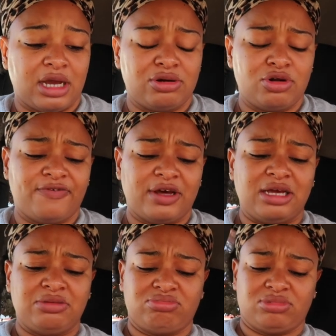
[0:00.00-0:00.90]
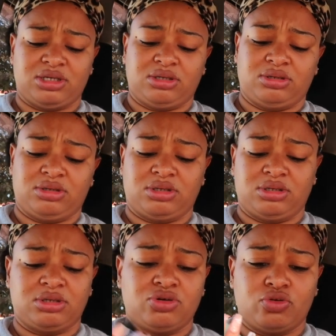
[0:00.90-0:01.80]
I don't know if I
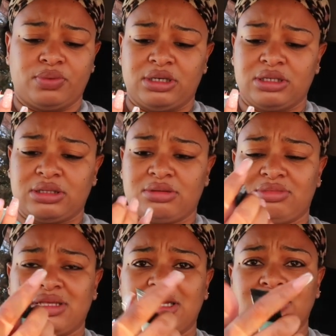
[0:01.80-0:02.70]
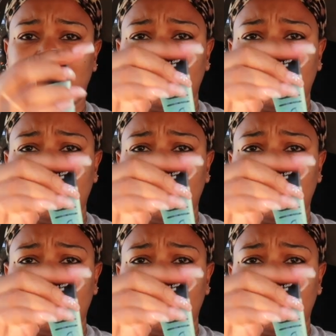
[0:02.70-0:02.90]
don't know, but this ain't look